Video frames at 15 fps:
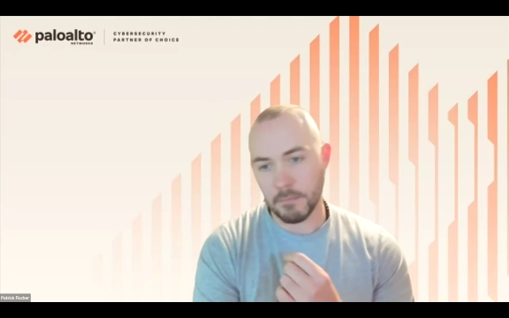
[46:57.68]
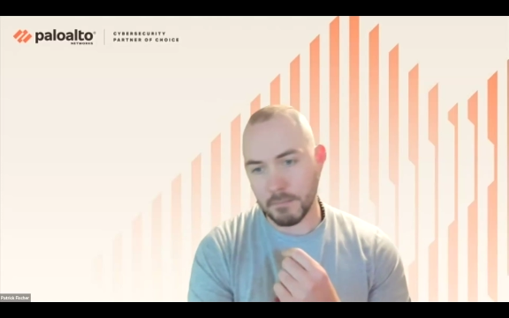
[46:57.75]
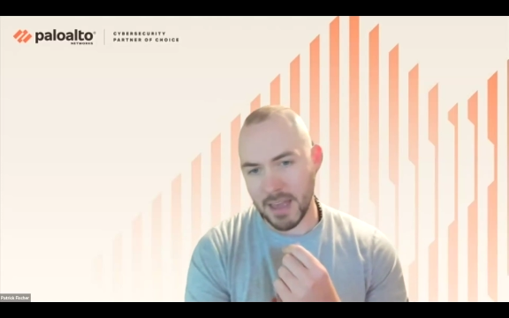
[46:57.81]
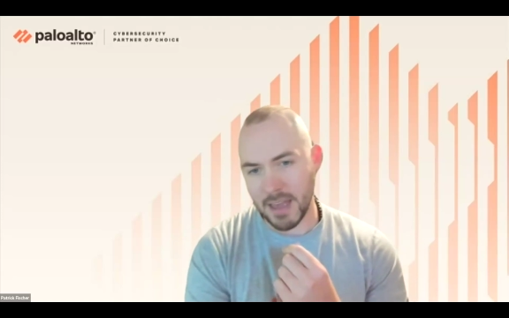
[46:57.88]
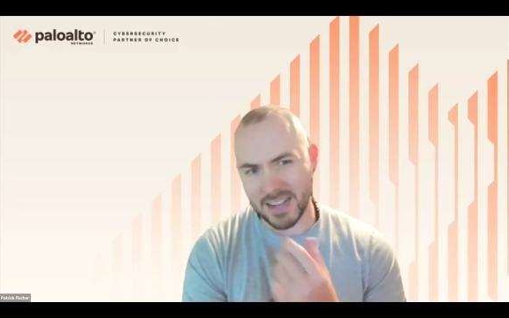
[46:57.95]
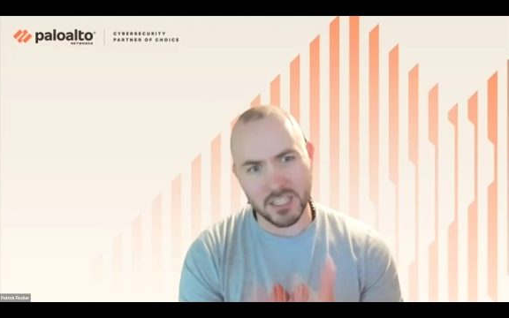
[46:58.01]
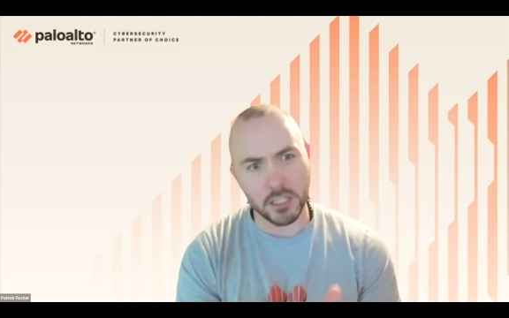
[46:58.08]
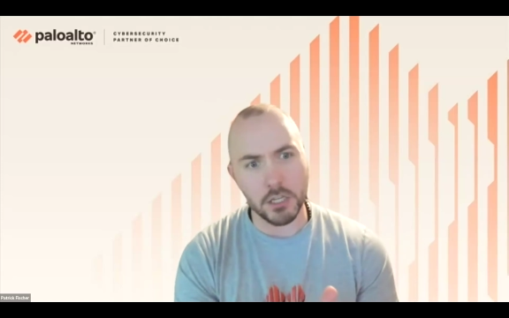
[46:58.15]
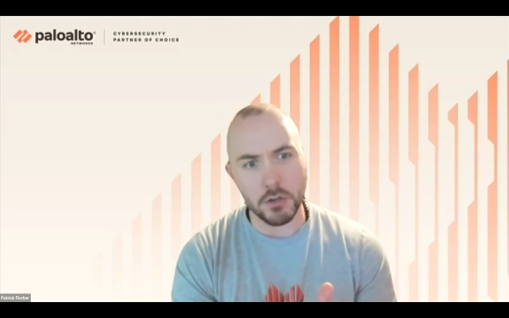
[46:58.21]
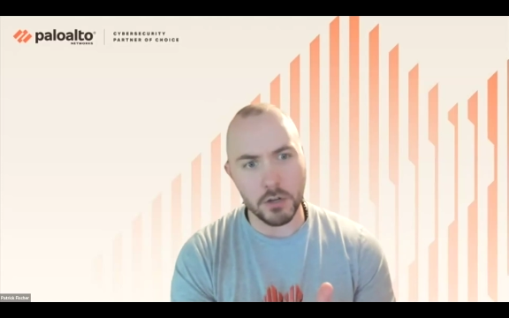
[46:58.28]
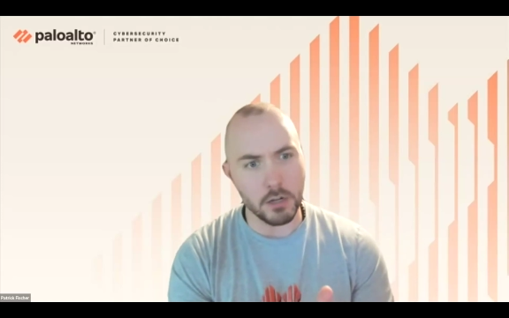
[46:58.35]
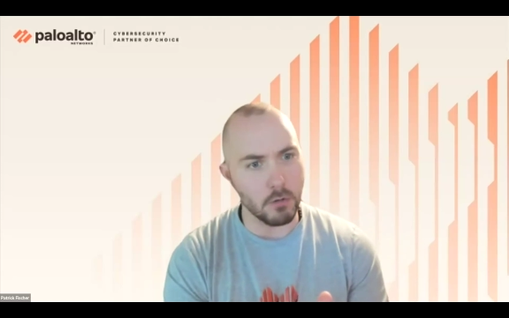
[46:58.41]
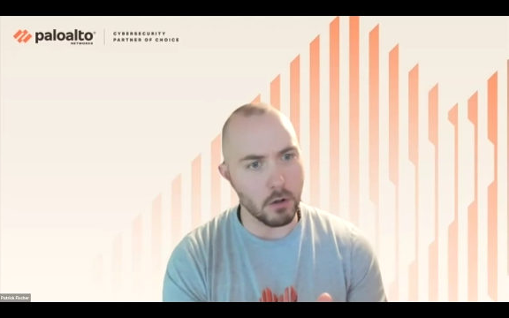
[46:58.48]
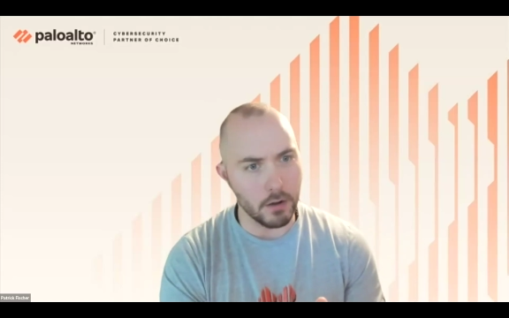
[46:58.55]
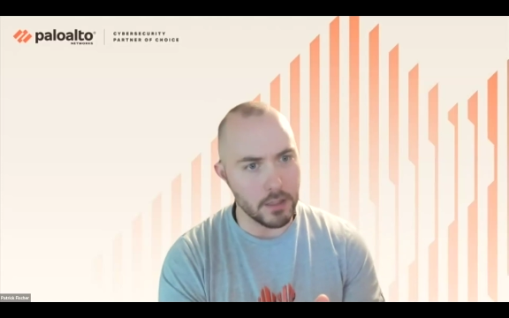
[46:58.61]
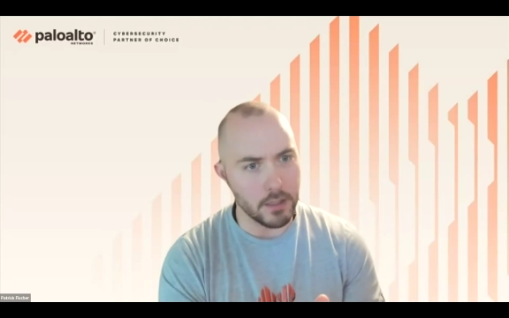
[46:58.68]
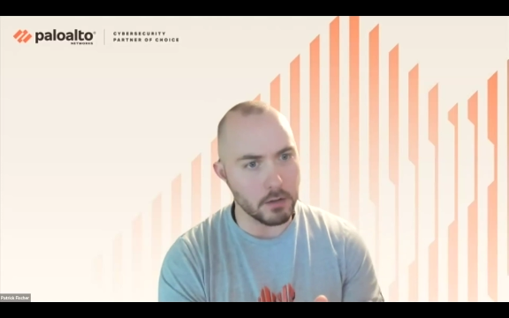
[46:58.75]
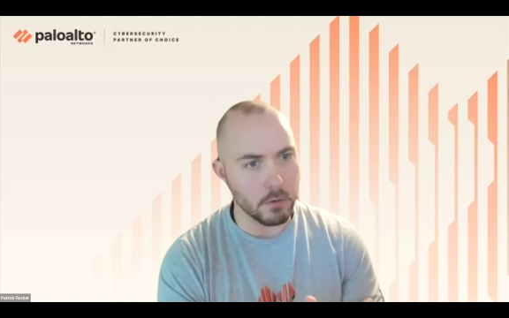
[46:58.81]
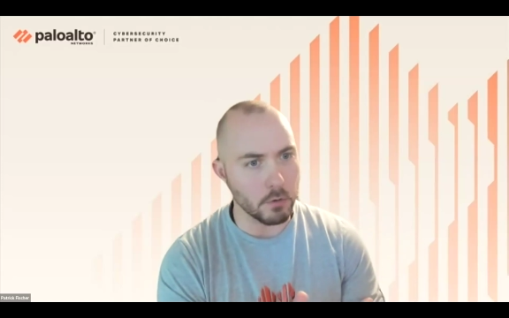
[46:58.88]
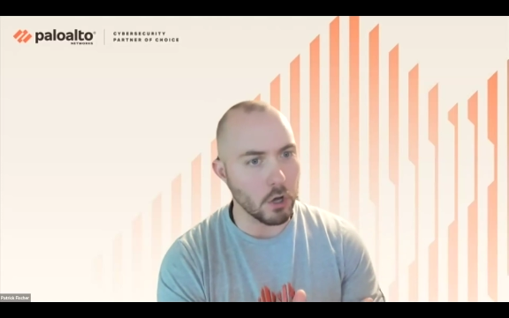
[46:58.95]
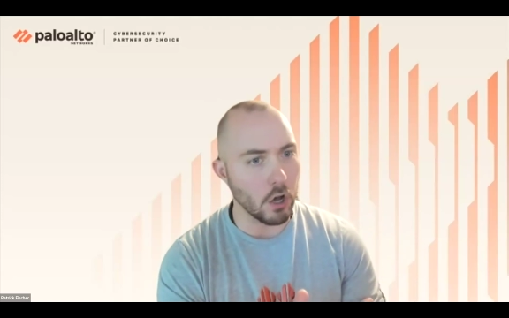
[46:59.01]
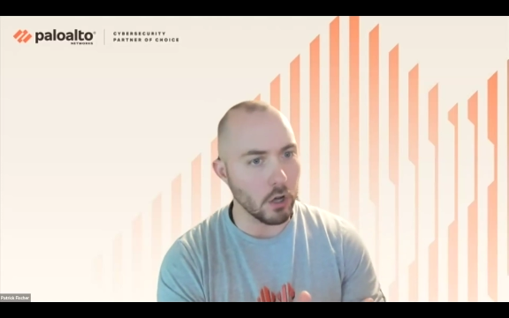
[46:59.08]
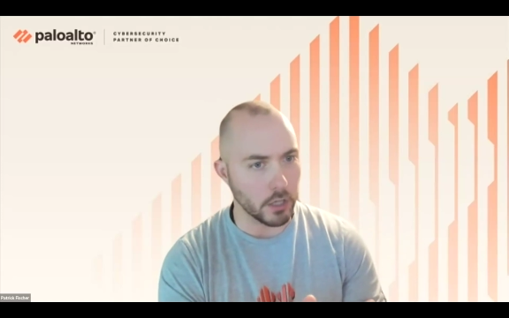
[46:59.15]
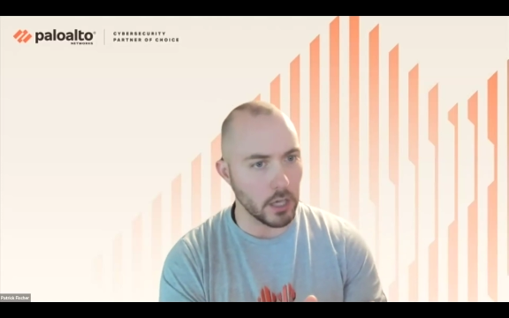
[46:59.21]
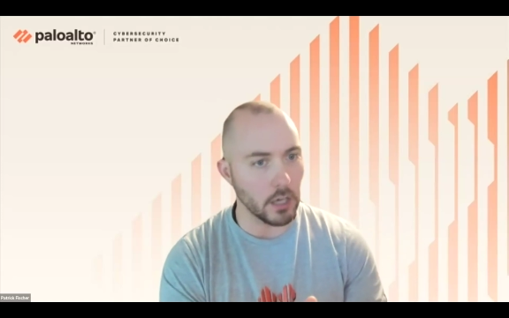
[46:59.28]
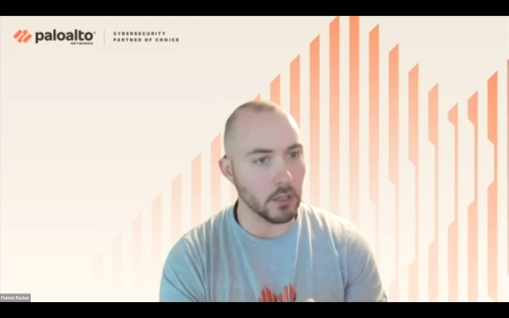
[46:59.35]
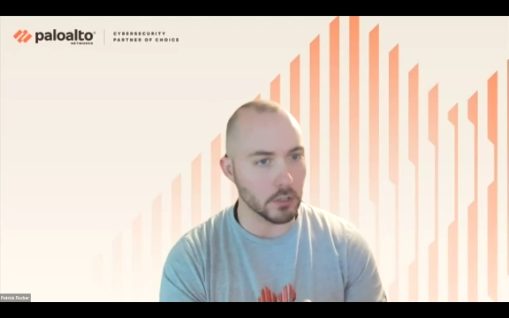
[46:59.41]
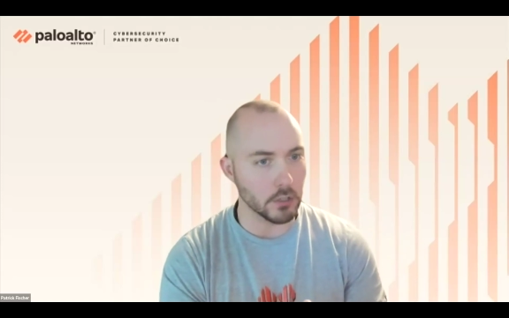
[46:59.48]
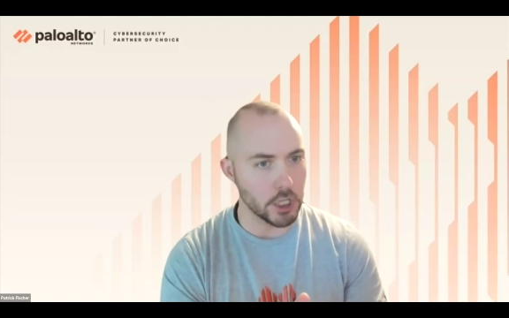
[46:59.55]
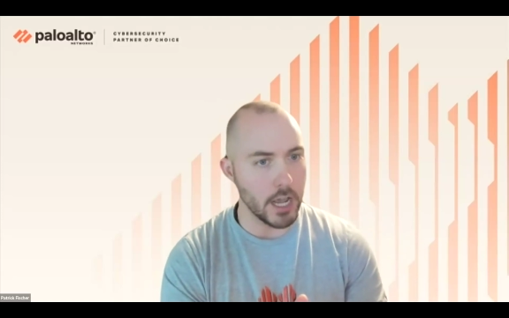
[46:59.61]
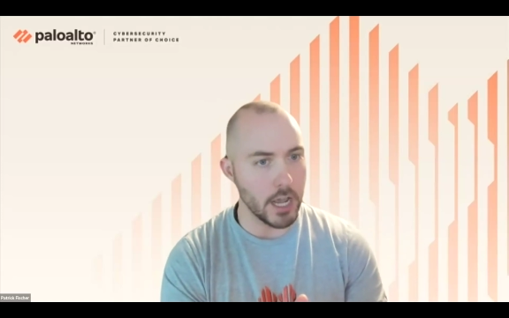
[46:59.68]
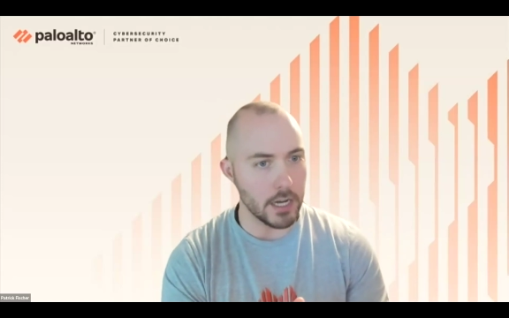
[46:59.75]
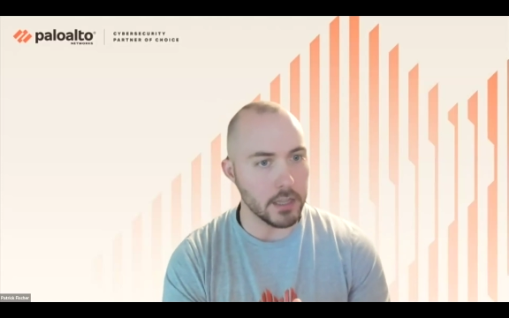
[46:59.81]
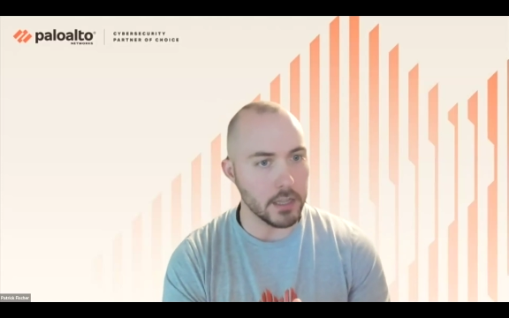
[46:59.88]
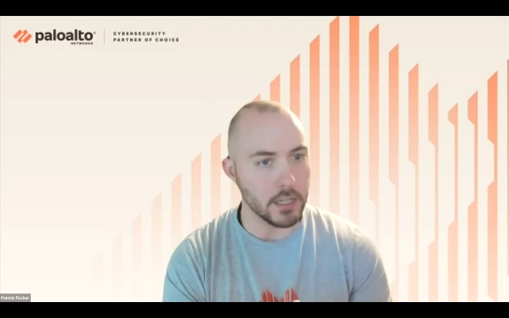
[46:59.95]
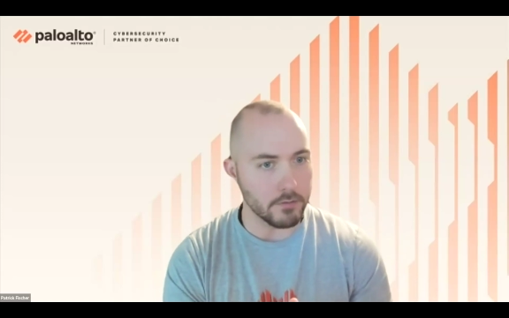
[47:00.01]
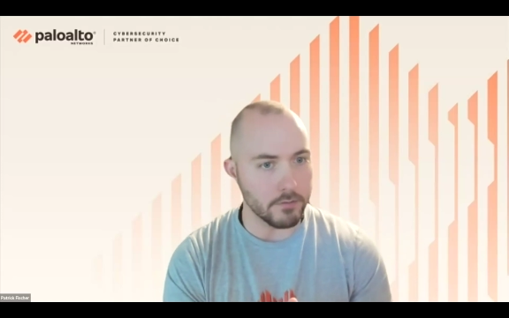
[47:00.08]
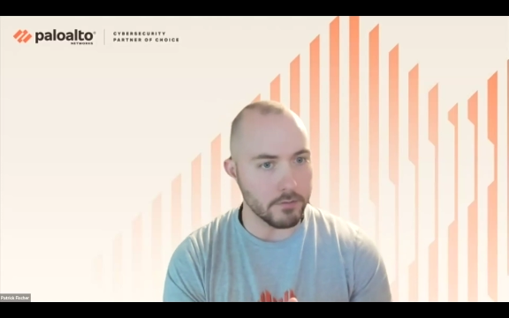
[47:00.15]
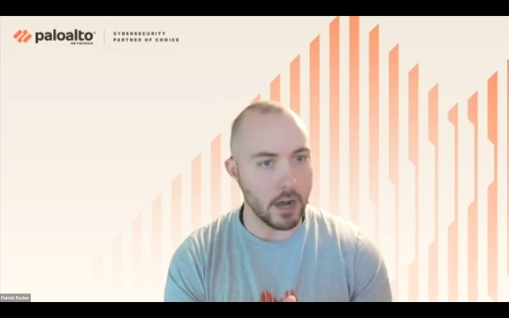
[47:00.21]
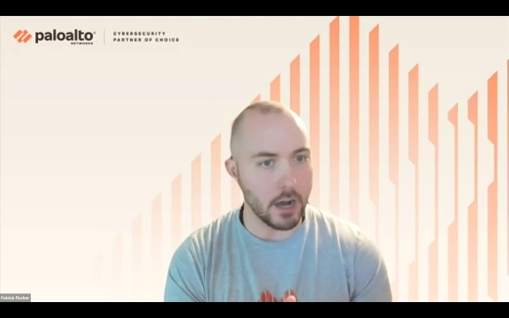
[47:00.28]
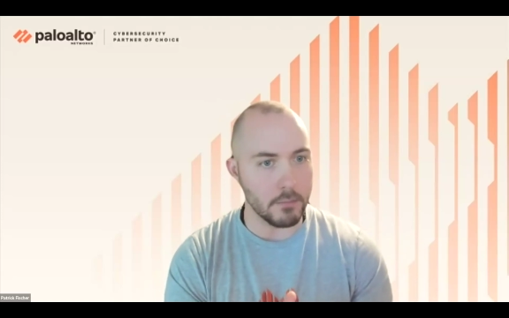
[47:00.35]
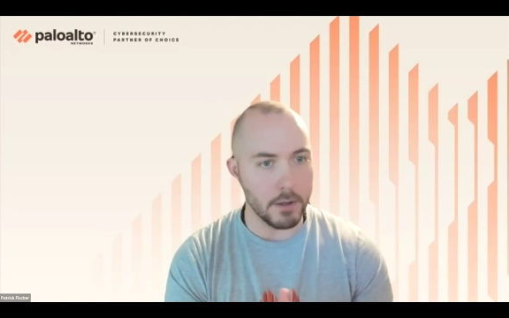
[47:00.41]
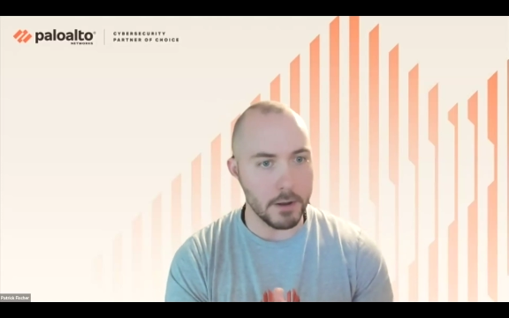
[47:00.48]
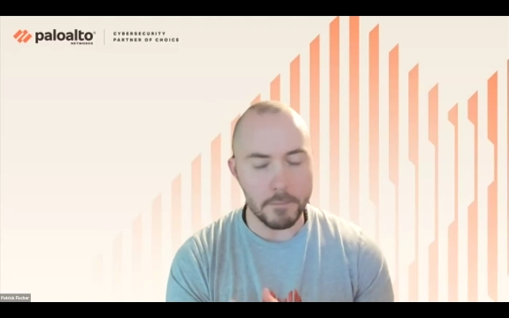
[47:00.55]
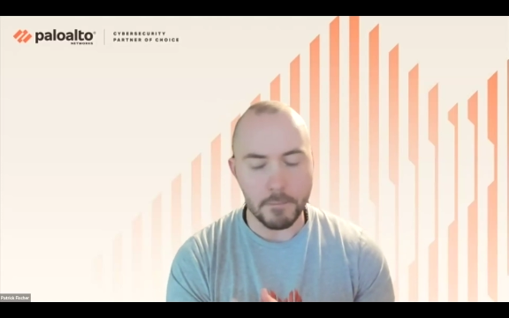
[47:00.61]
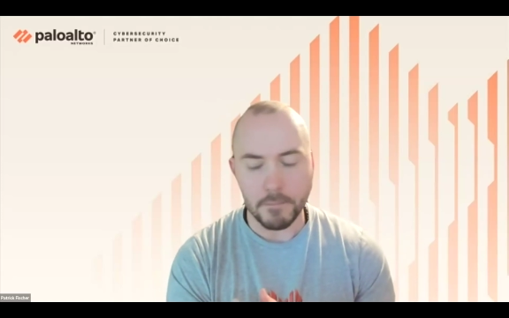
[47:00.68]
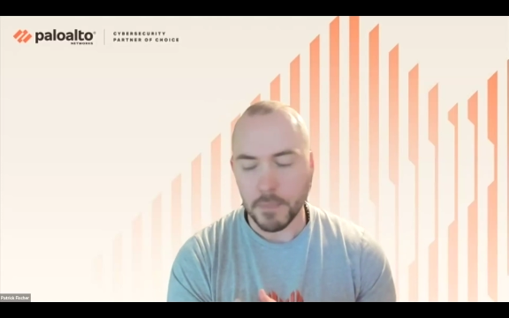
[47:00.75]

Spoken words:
Executing what I think we would call kill chain in the environment.